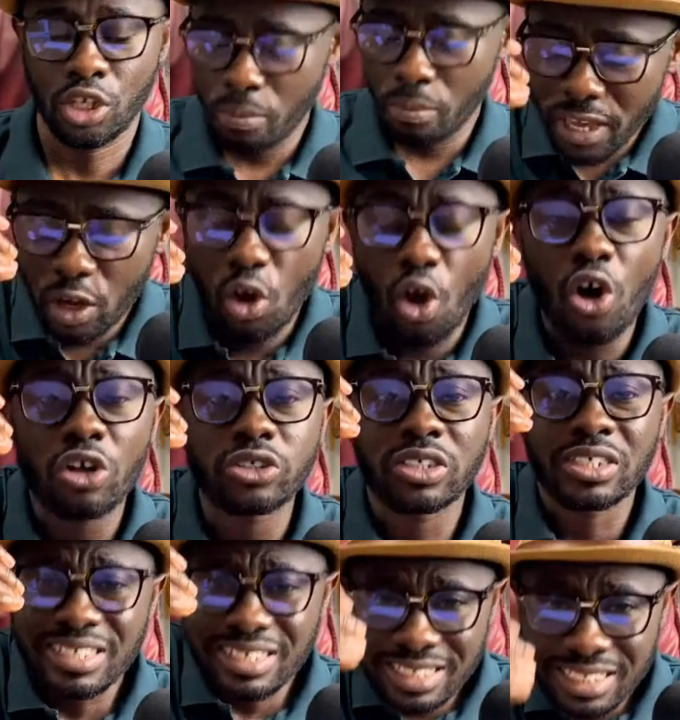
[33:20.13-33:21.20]
because
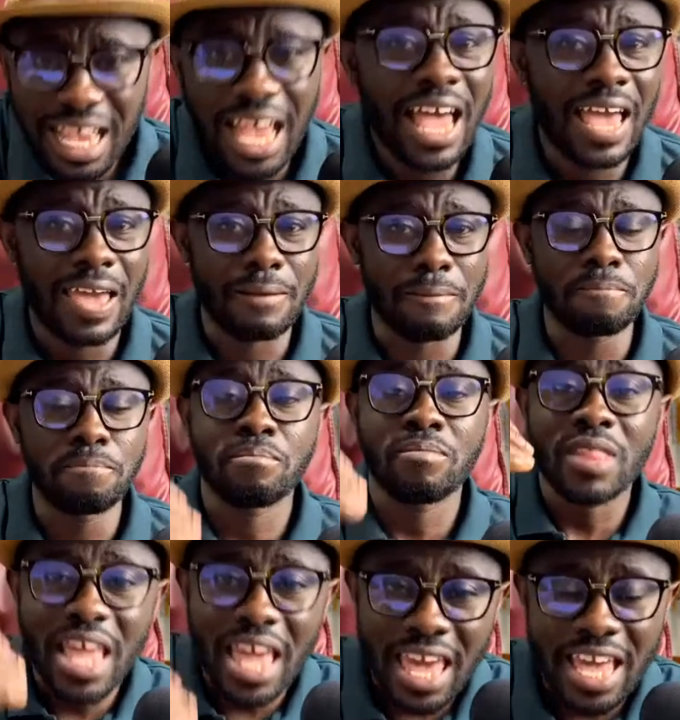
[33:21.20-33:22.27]
time
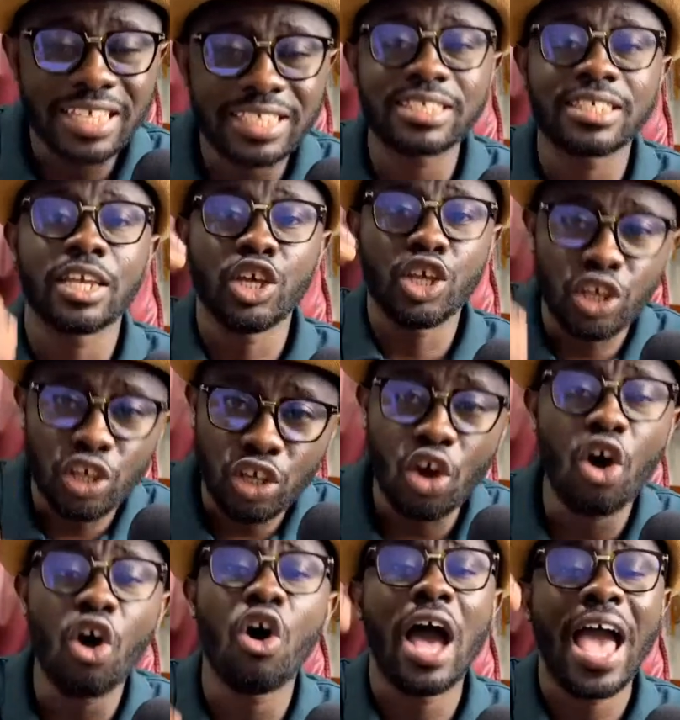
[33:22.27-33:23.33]
is
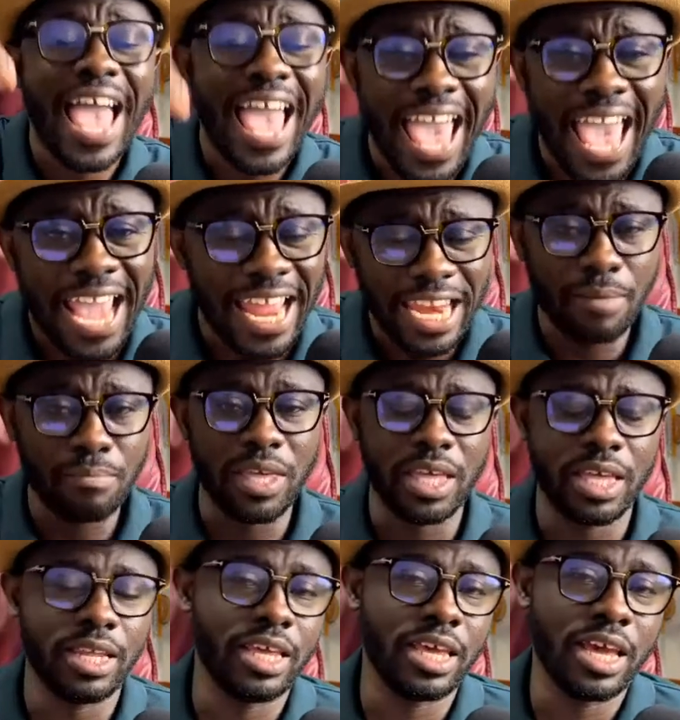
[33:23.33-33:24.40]
your
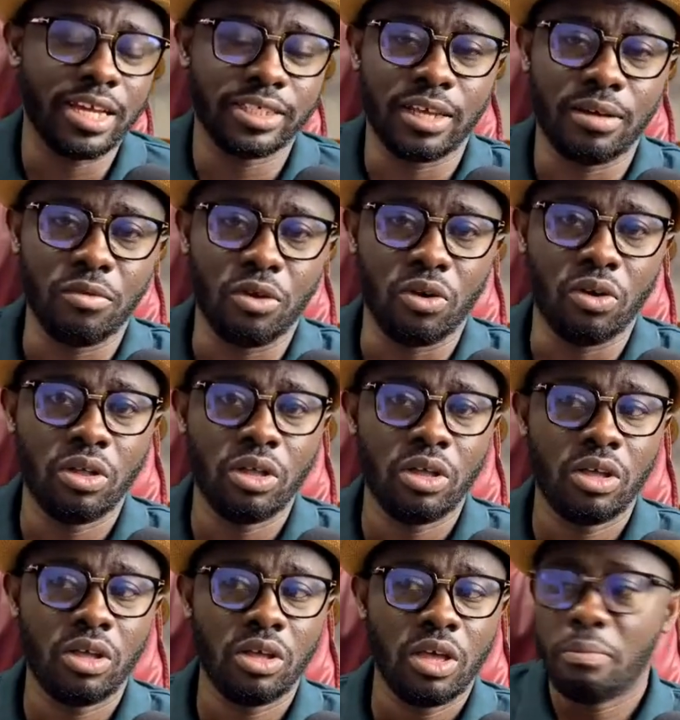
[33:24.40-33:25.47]
enemy in the exam hall.
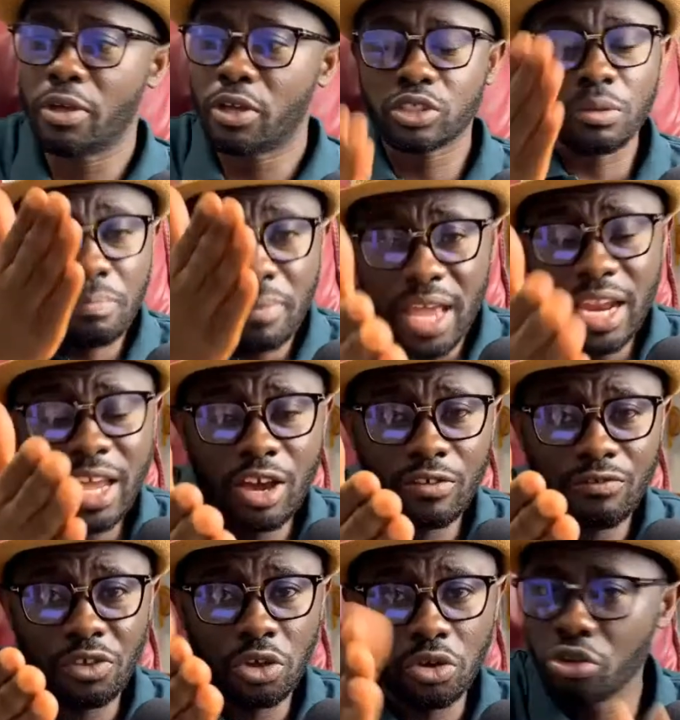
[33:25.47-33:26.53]
Because many
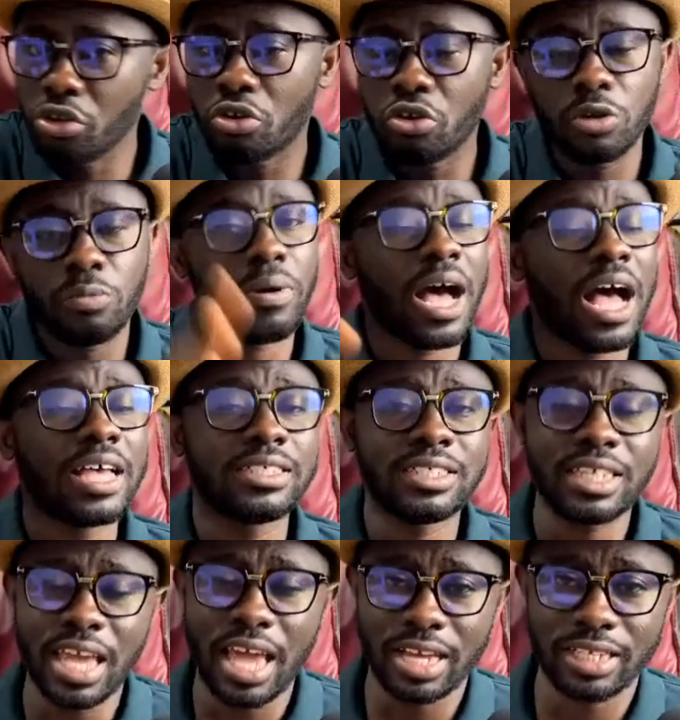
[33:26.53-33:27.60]
of you, you could pass
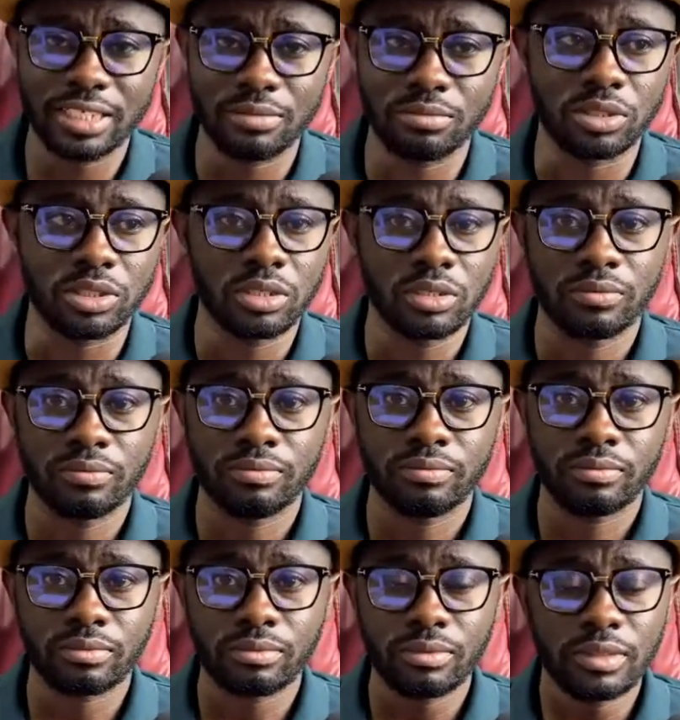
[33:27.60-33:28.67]
the exams,
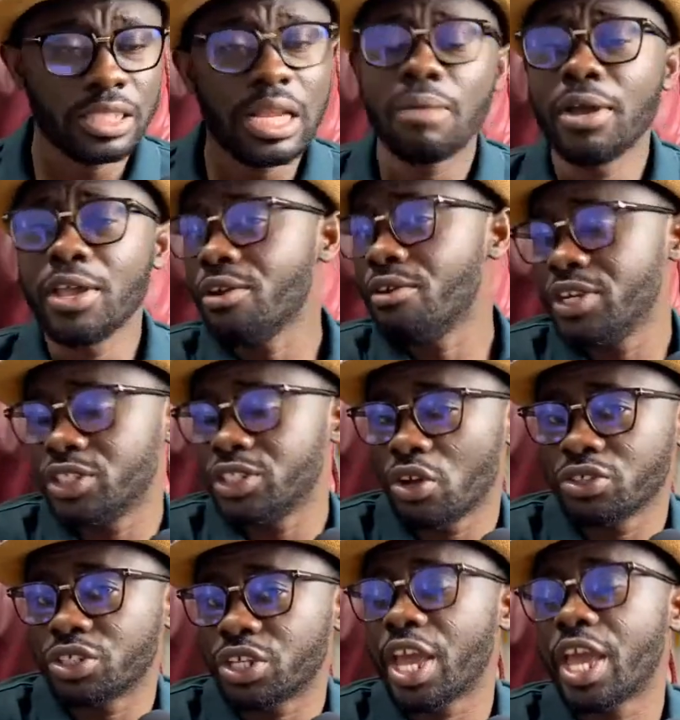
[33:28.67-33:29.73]
but your
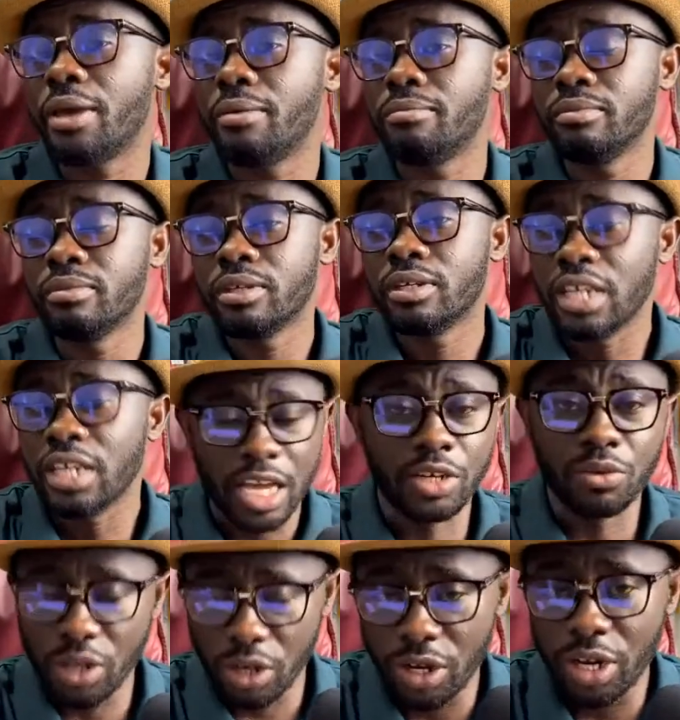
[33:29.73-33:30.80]
results came and
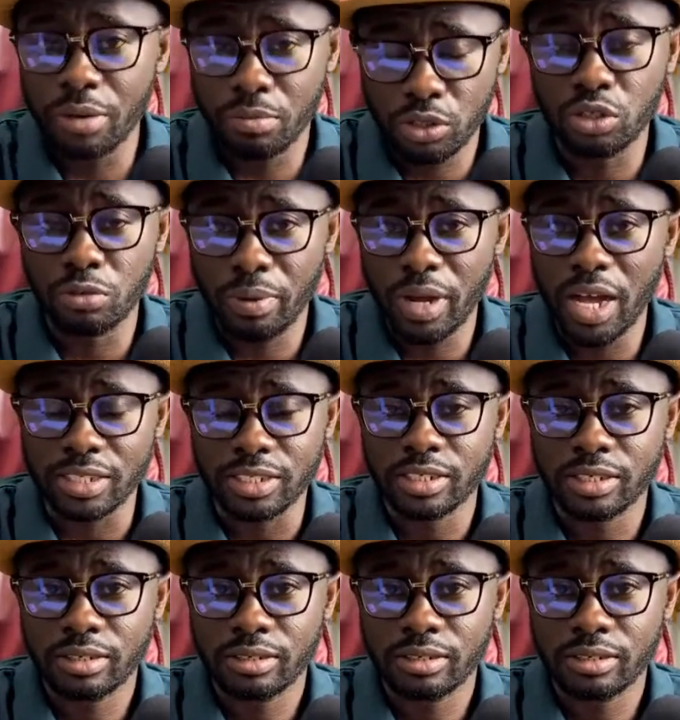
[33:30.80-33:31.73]
you were not able to pass.